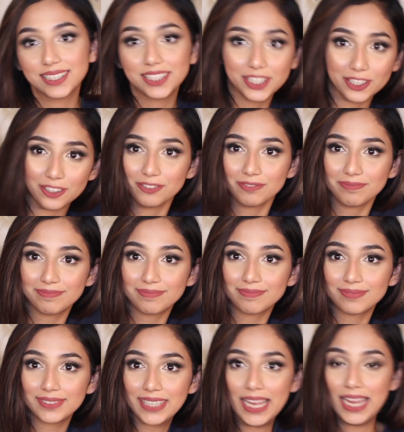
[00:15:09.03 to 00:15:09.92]
you know,
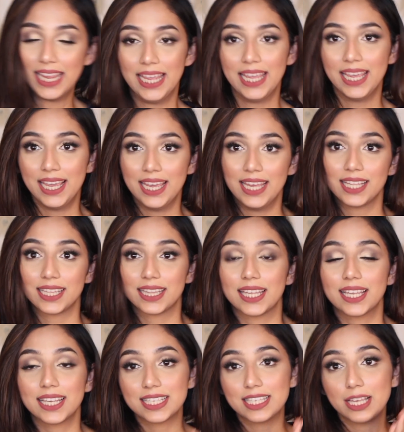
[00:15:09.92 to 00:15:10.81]

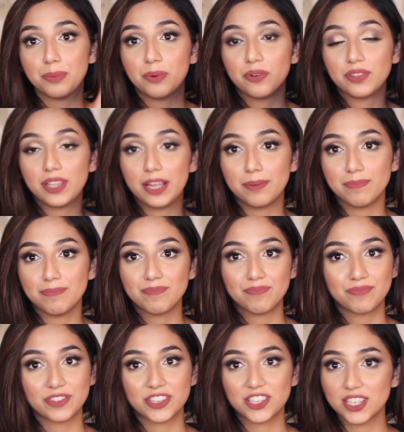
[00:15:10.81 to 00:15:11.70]
some of
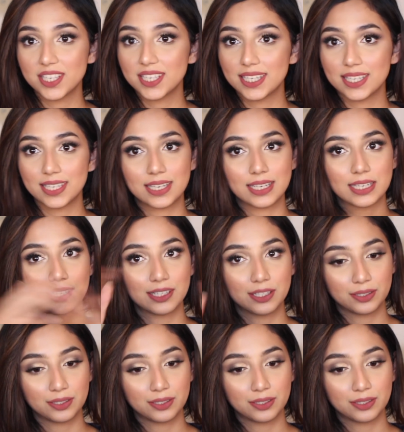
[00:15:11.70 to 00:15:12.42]
them just